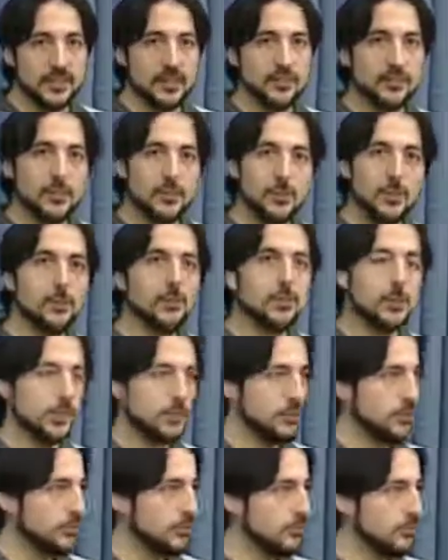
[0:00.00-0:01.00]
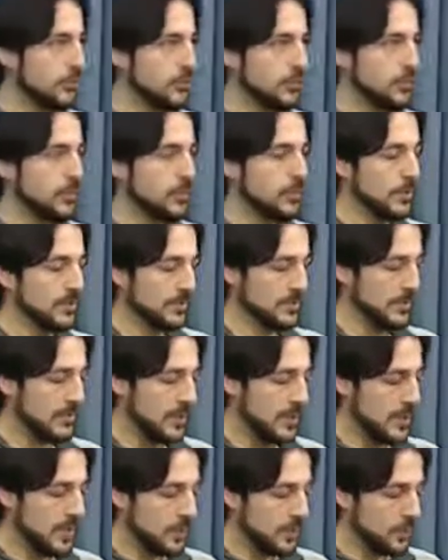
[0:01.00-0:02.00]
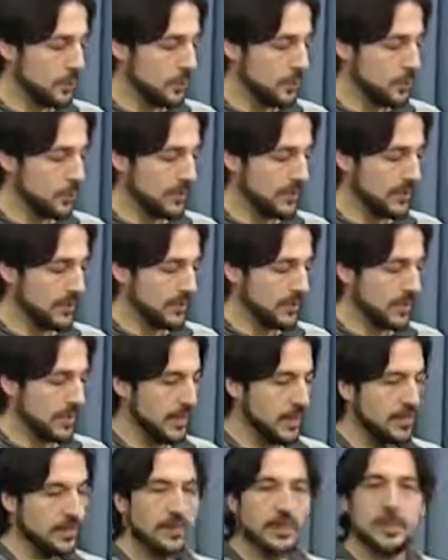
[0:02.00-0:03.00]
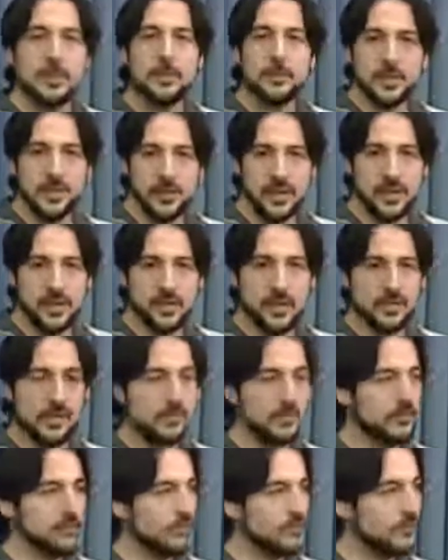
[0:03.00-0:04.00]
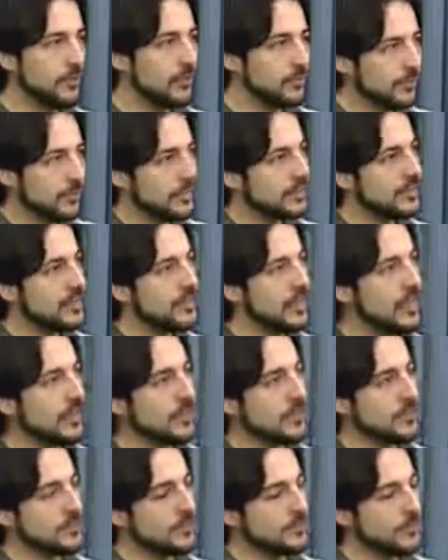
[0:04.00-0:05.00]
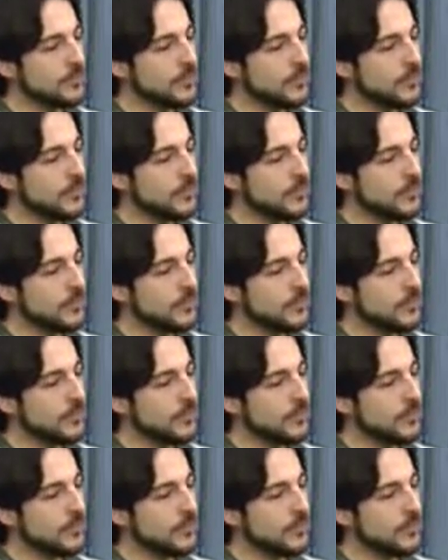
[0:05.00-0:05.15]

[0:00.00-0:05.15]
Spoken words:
and you don't produce new ones, you will get liberated from this cycle.